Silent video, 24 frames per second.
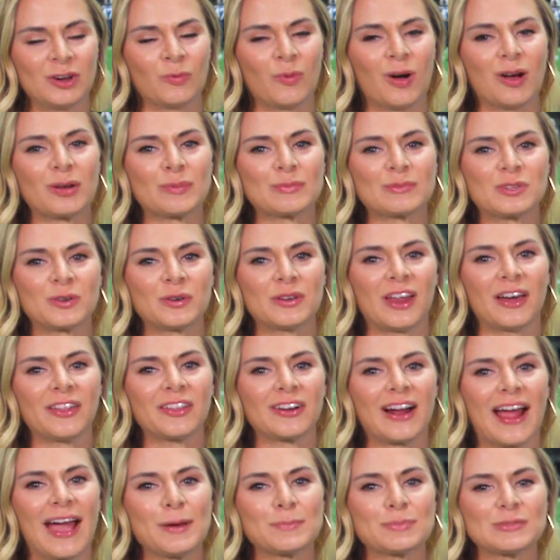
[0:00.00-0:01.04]
Welcome to
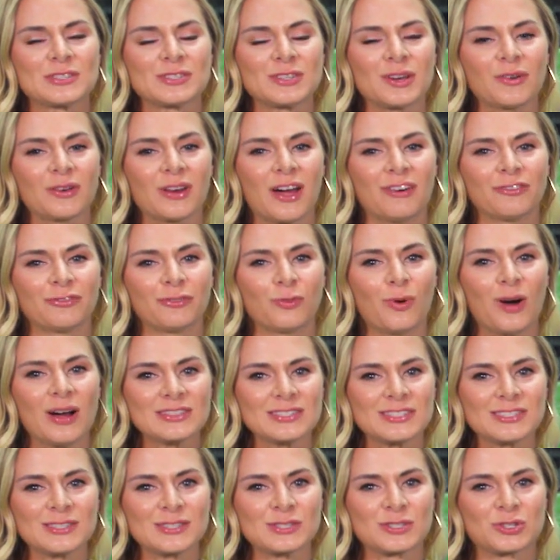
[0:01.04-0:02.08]
another episode of
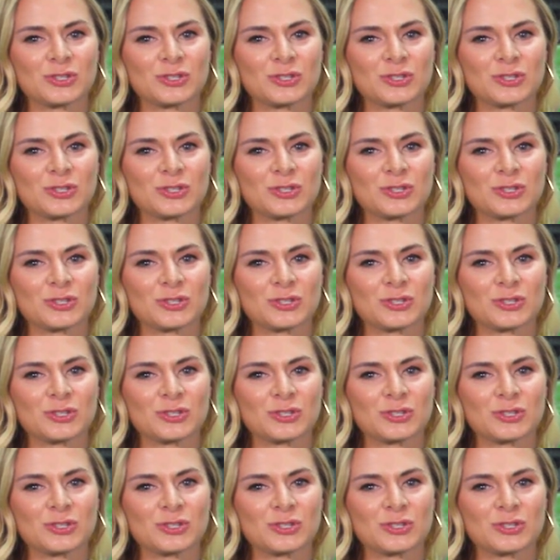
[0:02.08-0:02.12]
What's the